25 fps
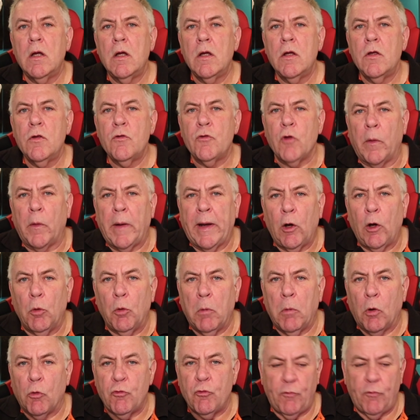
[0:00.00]
So I
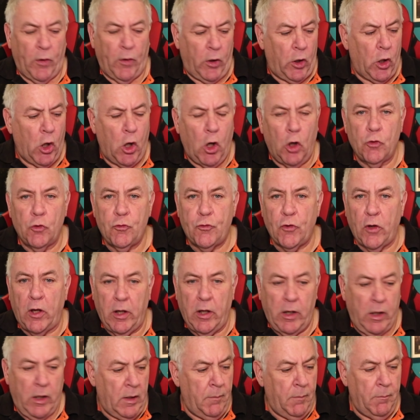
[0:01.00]
almost forgot.
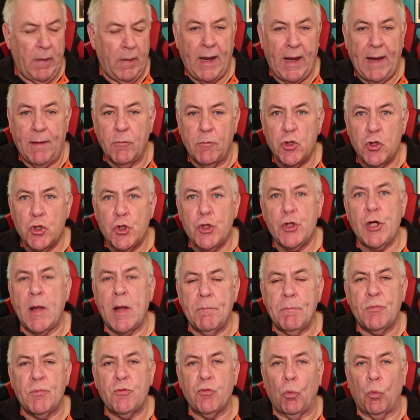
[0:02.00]
It
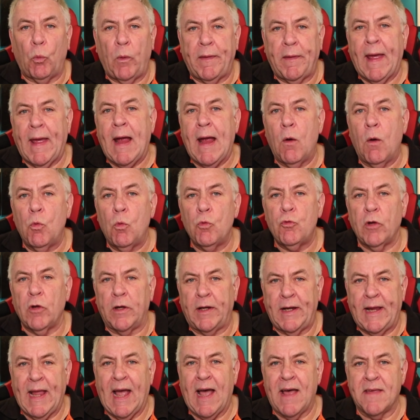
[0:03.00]
ships without
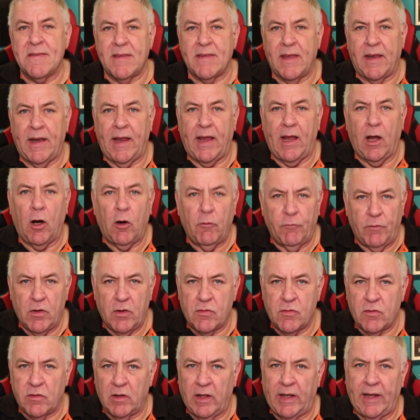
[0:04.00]
gas in it.
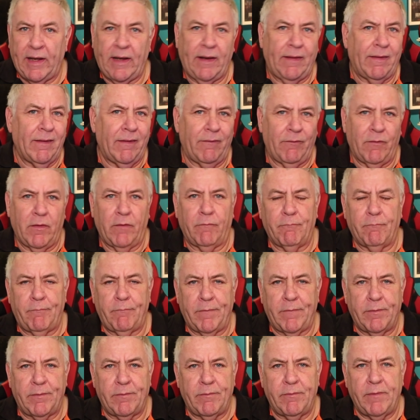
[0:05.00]
Obviously, they
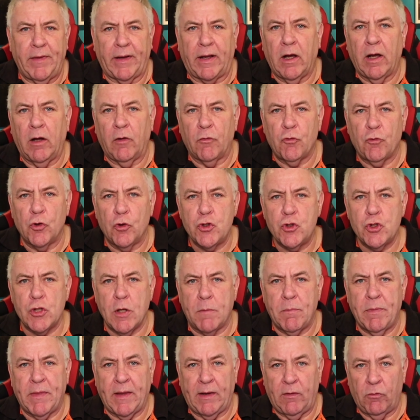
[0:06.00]
can't sort of
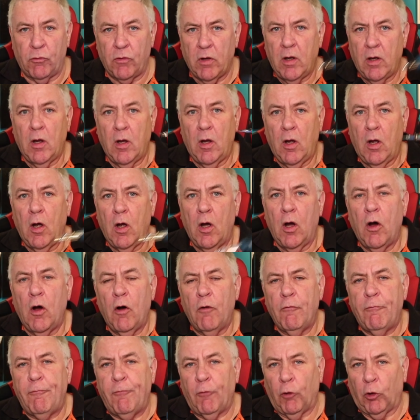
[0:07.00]
ship things
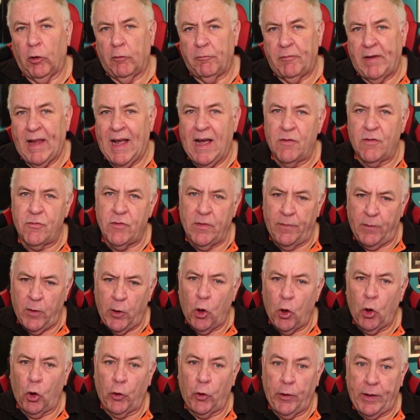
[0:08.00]
full of gas, and they're
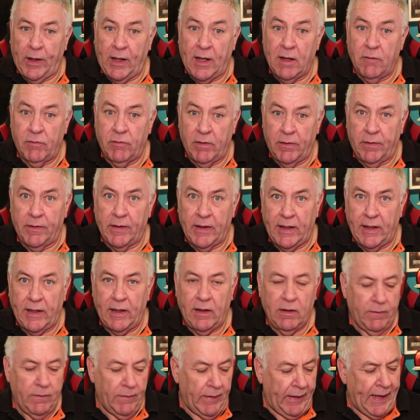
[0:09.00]
not going to give you
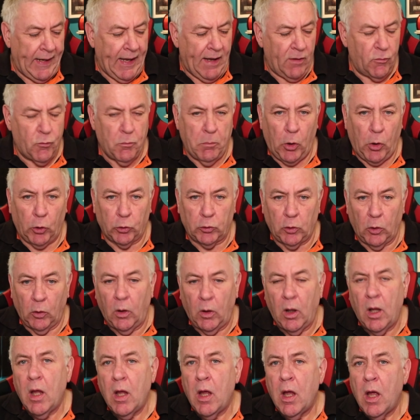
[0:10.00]
the gas bottle.
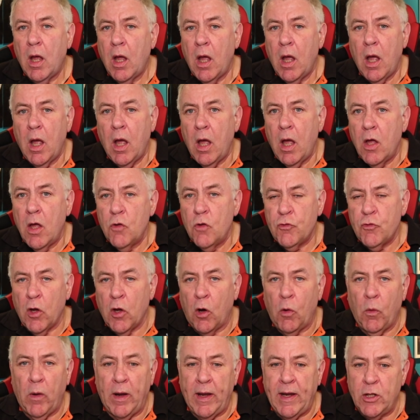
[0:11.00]

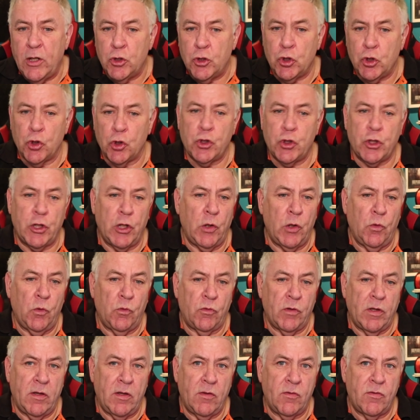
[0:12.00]
So it just
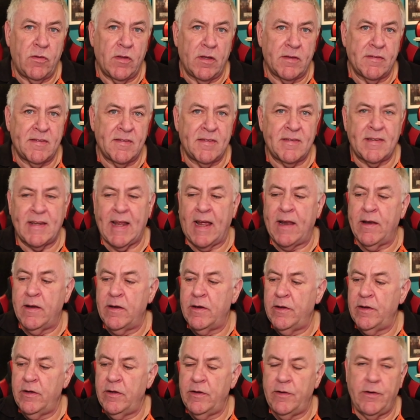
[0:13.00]
uses
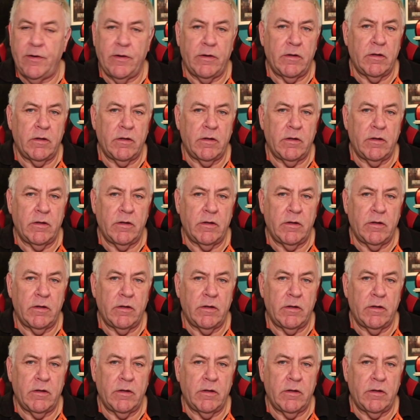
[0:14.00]
standard